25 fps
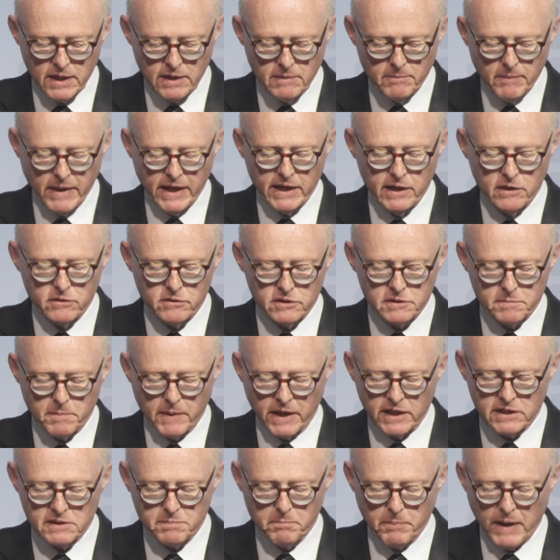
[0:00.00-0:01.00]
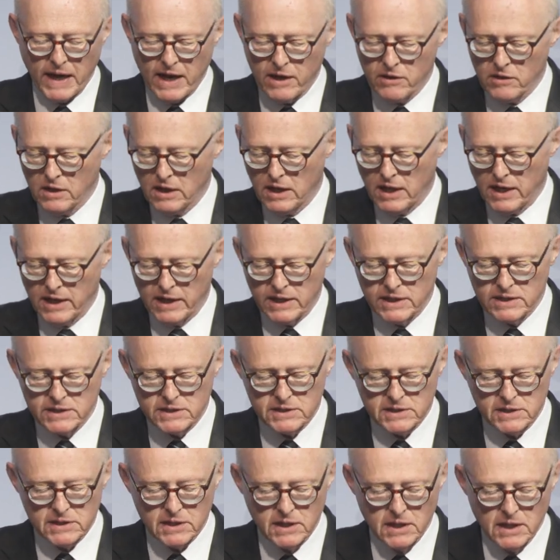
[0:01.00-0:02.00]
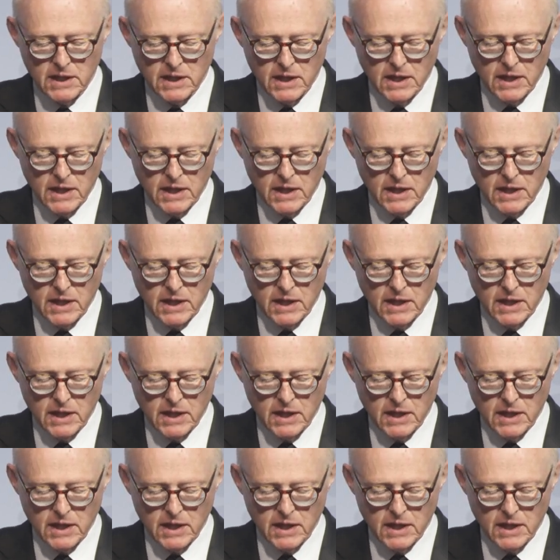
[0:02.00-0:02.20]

in many respects paralyzed